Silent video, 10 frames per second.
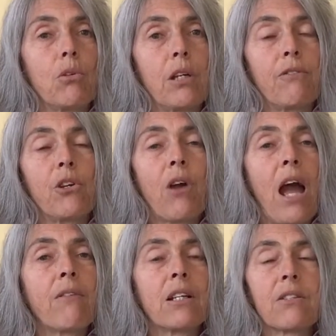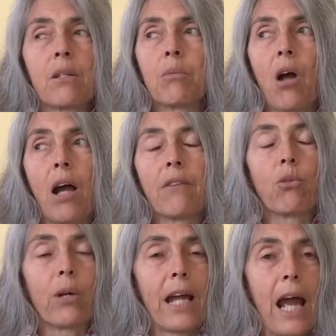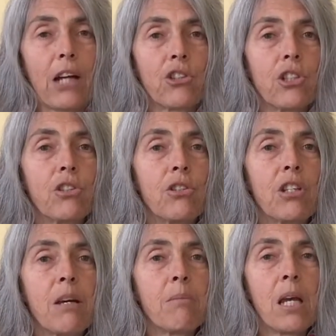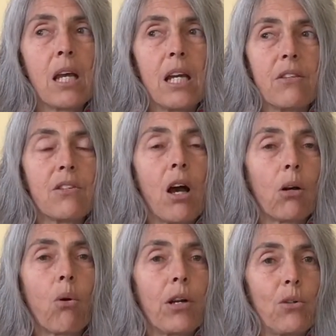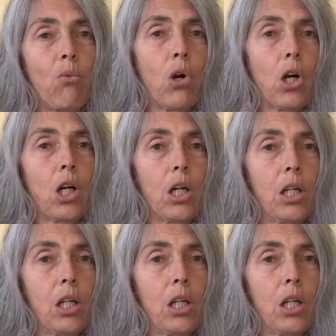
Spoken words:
If you're having some kind of a reaction to them, it's not going to work.